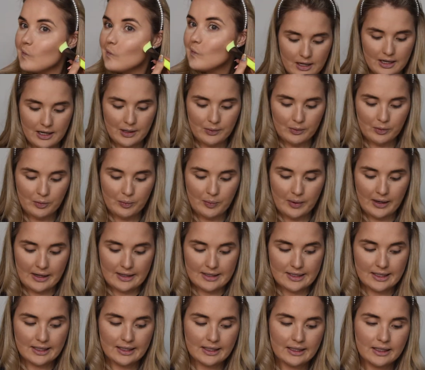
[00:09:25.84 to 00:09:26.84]
I will
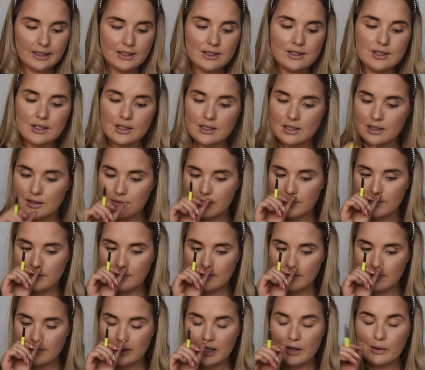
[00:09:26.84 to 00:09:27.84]
basically just
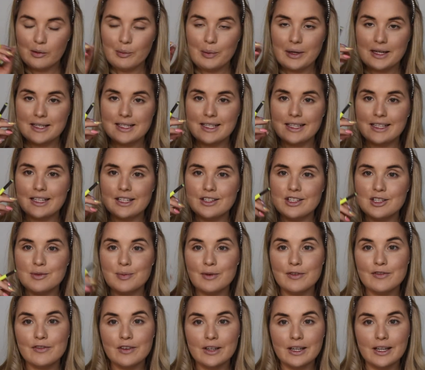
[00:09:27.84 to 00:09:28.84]

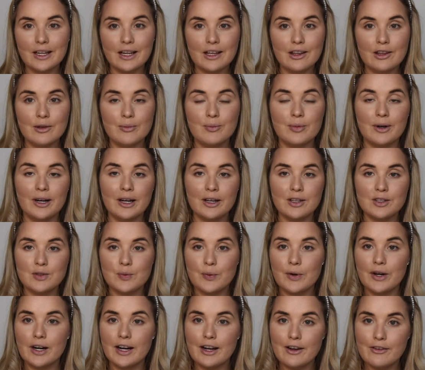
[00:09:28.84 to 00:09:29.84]
be filling in the brows
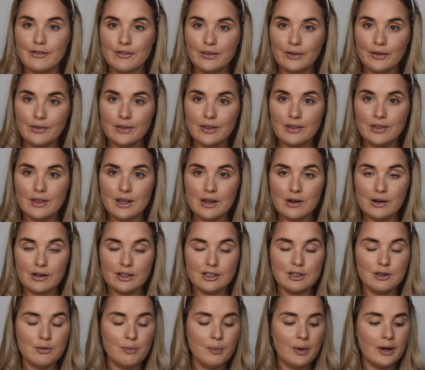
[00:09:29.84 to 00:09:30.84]
where I feel that they
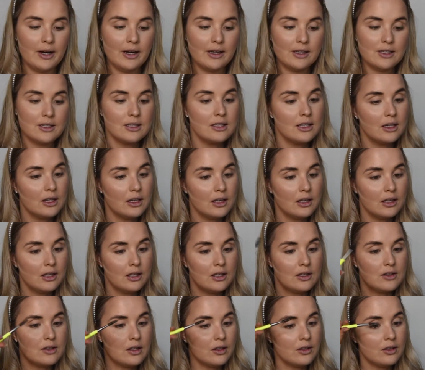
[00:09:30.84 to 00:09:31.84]
are sparse.
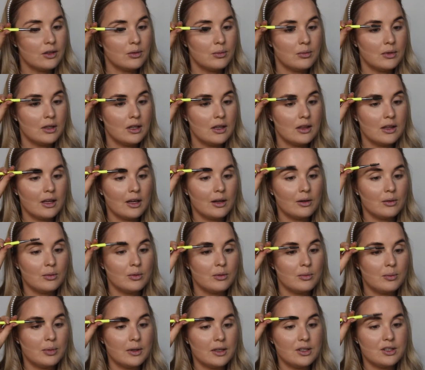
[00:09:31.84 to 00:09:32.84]
So to me that
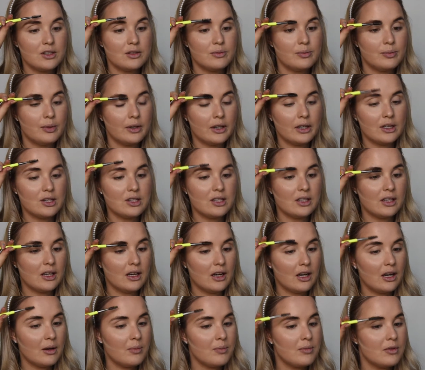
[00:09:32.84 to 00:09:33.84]
would be just brushing
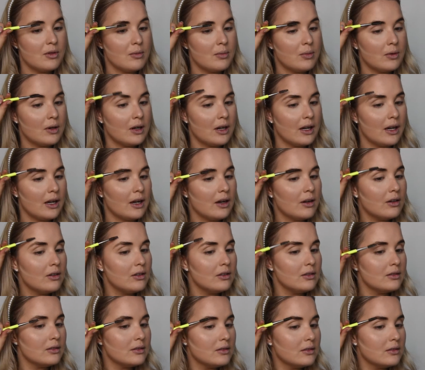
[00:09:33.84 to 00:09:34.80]
up the brow,